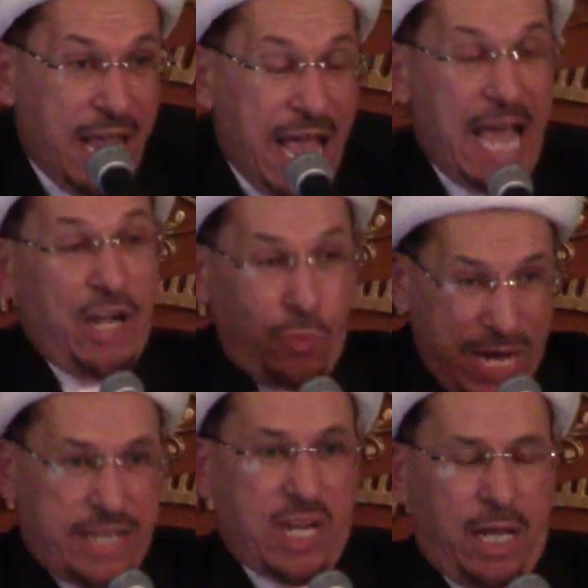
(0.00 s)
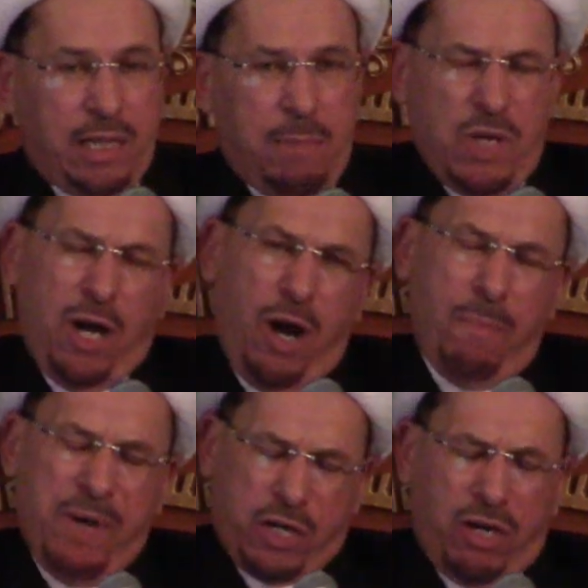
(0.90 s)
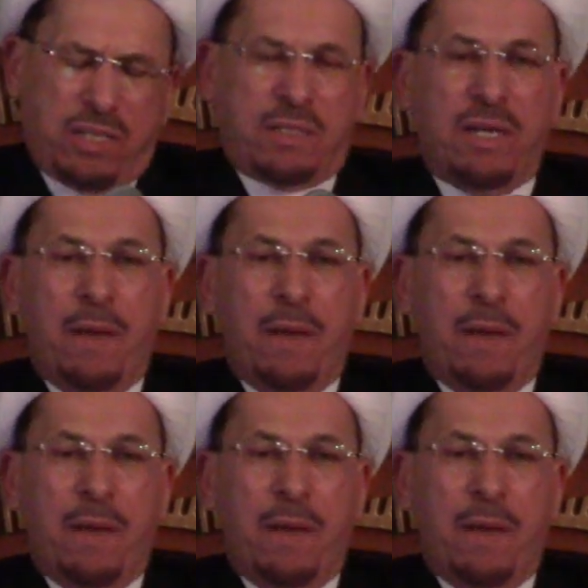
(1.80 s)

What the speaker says: and we tell them, you know, because